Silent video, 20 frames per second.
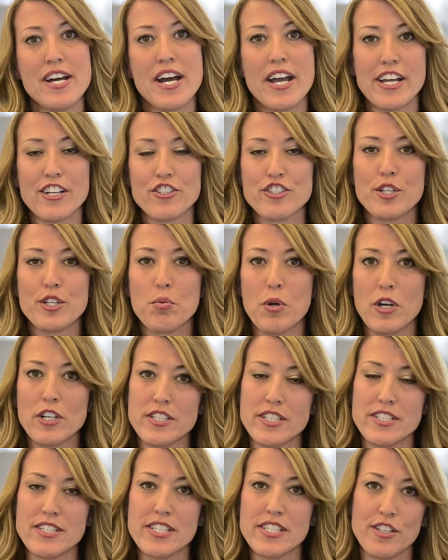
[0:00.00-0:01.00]
I actually
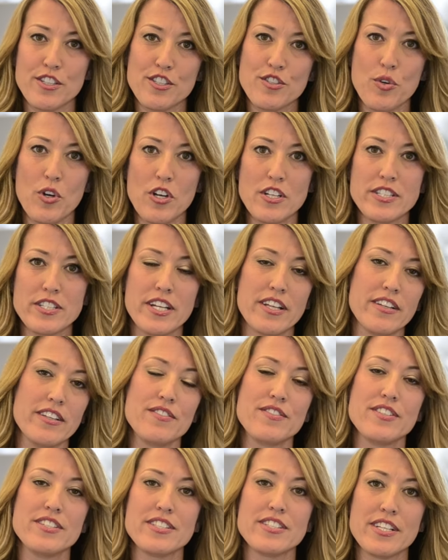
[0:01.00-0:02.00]
worked at Salesforce and I
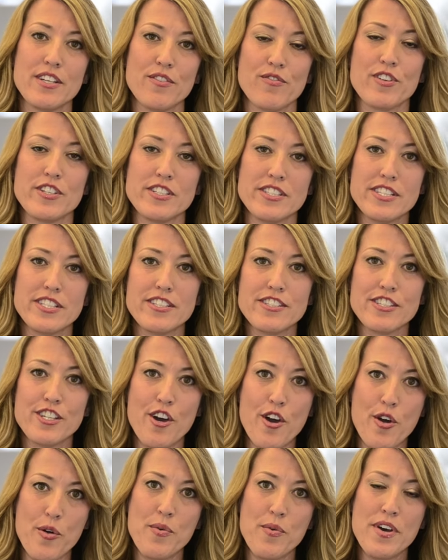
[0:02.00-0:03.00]
lived in San
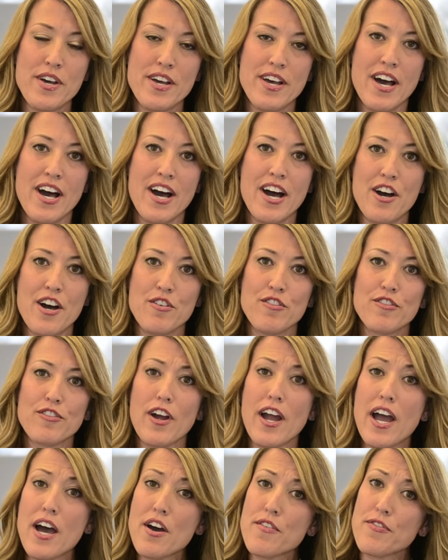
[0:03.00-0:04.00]
Francisco for
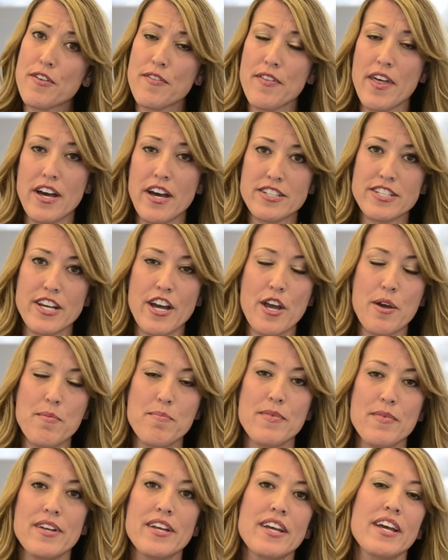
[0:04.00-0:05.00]
half of that
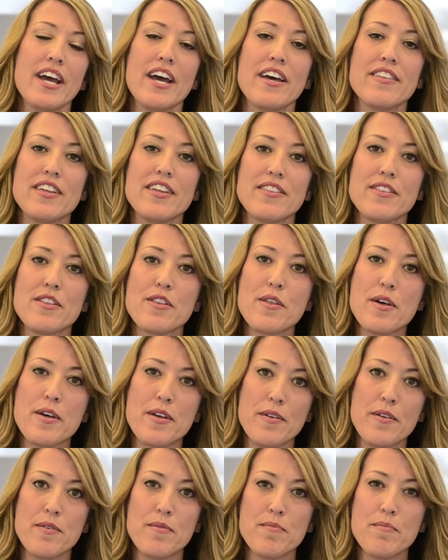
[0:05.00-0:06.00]
time. And then
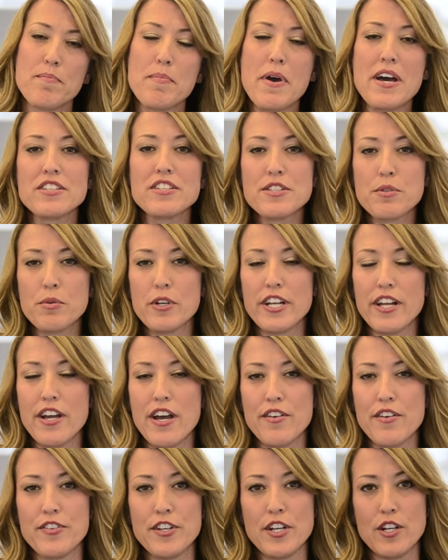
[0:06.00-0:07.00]
the past
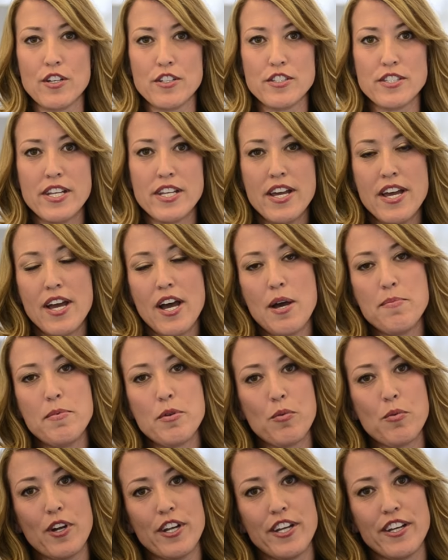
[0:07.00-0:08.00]
3.5 years, I've
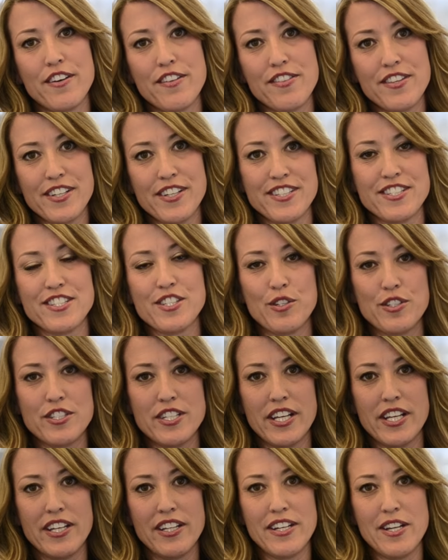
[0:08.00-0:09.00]
been working on the
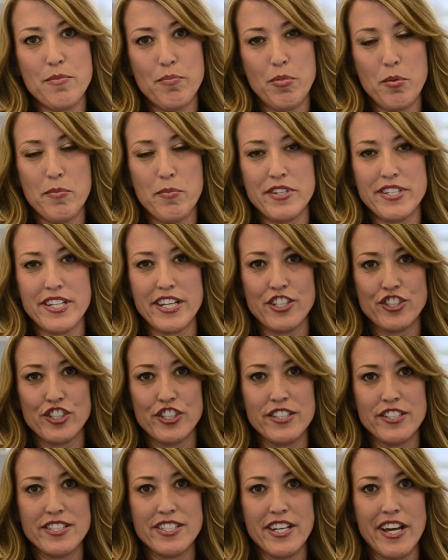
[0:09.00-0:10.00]
consulting and
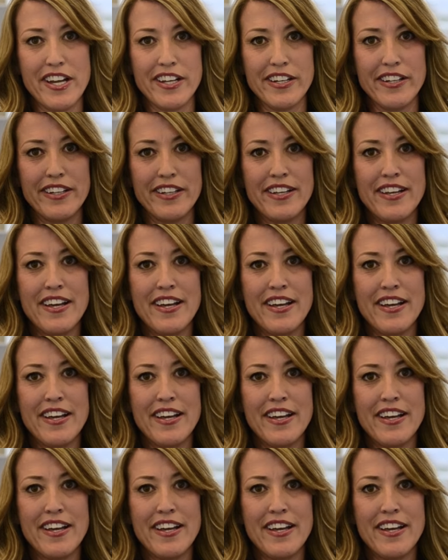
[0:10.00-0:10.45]
implementation side.